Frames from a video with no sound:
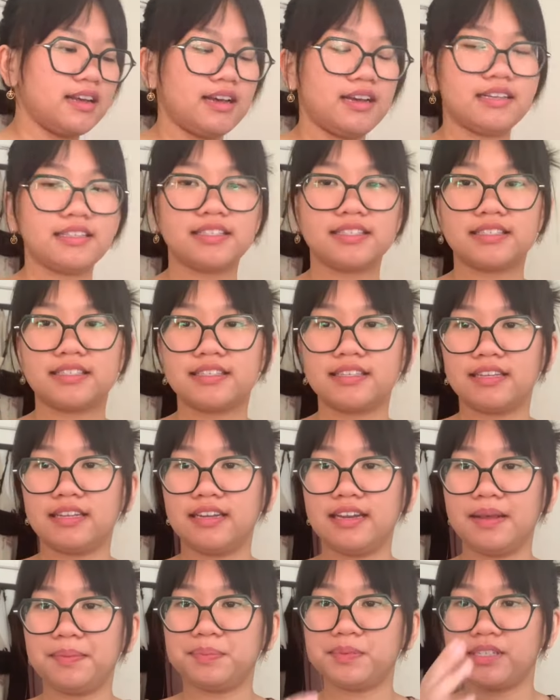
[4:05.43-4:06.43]

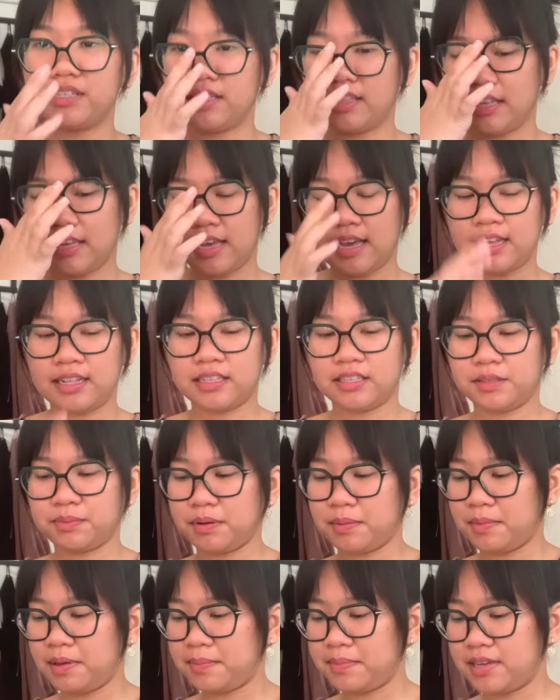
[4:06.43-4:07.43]
snipped the ends,
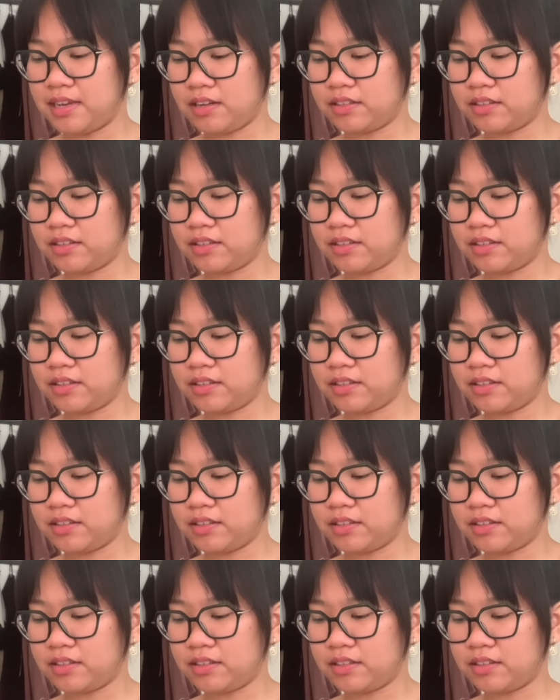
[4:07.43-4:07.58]
but maybe